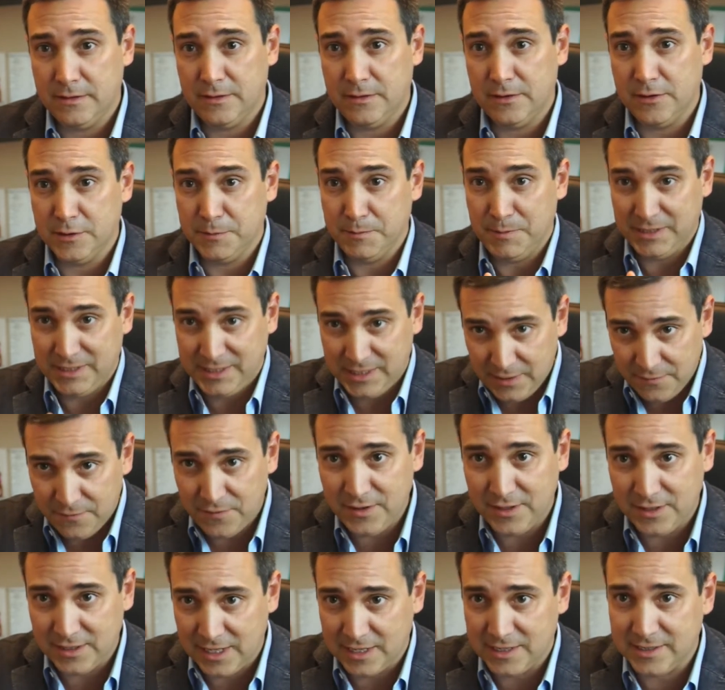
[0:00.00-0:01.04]
their
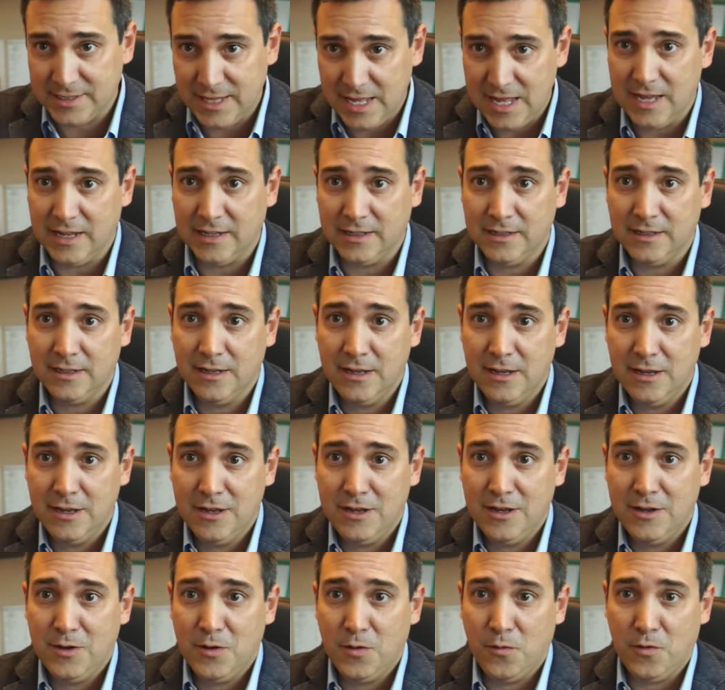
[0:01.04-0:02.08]
specific test done
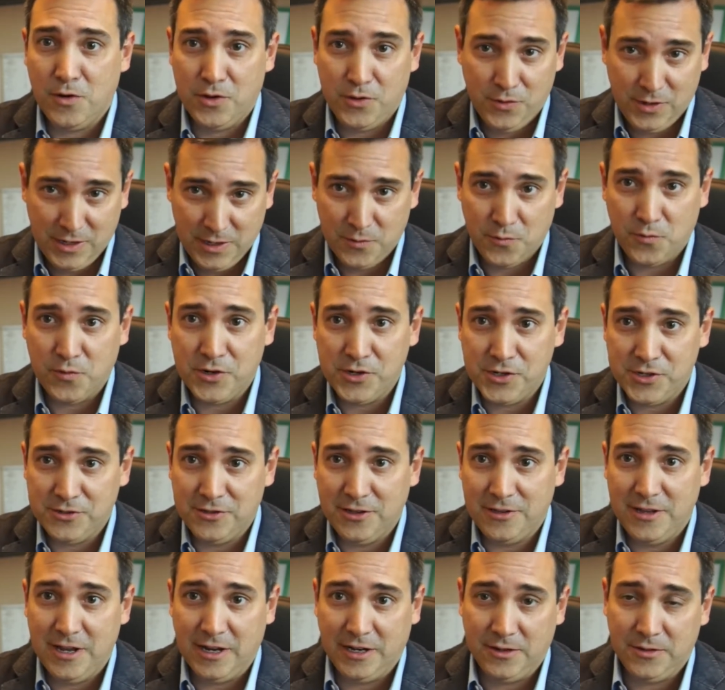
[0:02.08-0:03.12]
where you can reach
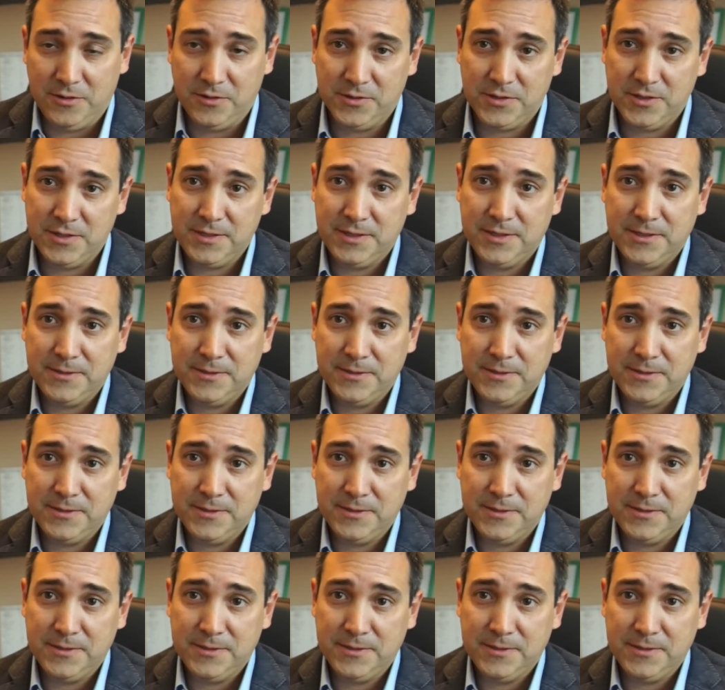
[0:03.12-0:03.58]
the diagnosis.